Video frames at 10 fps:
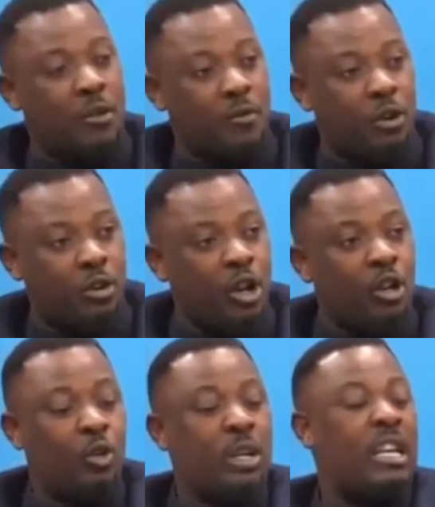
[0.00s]
of God
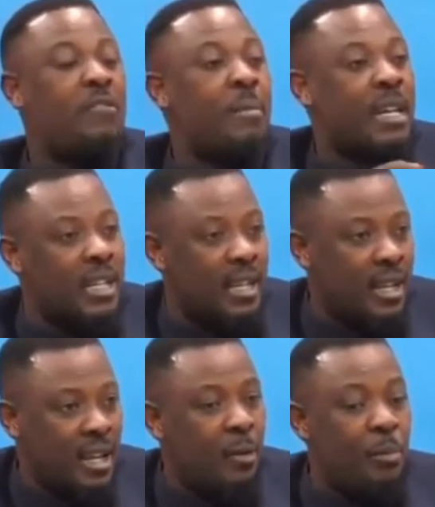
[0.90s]
to give money,
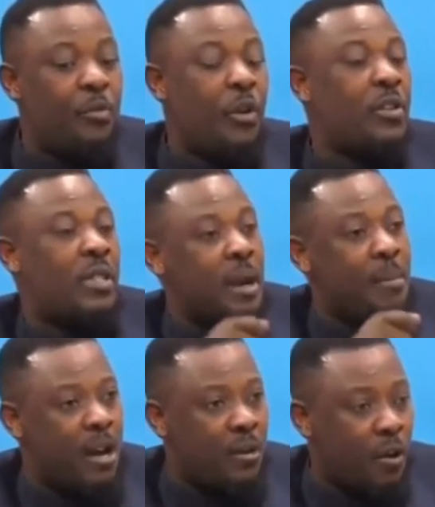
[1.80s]
before you see a
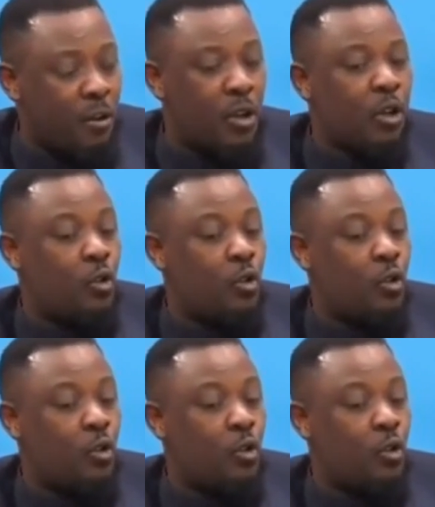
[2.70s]
man of God,